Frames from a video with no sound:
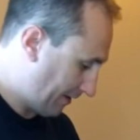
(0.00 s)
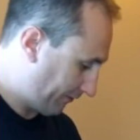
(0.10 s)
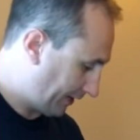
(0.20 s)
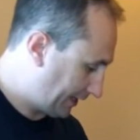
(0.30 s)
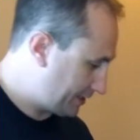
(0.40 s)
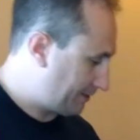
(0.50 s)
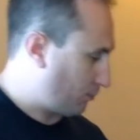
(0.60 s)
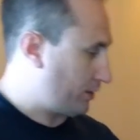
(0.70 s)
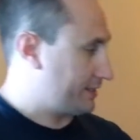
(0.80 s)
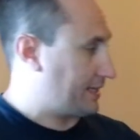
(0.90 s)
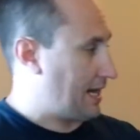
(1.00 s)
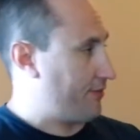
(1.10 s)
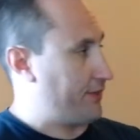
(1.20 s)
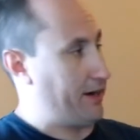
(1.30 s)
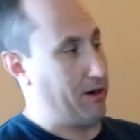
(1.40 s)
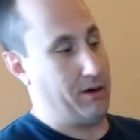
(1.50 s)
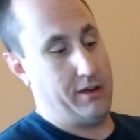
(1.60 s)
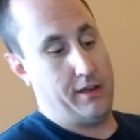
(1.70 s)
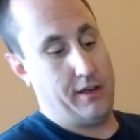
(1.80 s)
fleece. The boys got their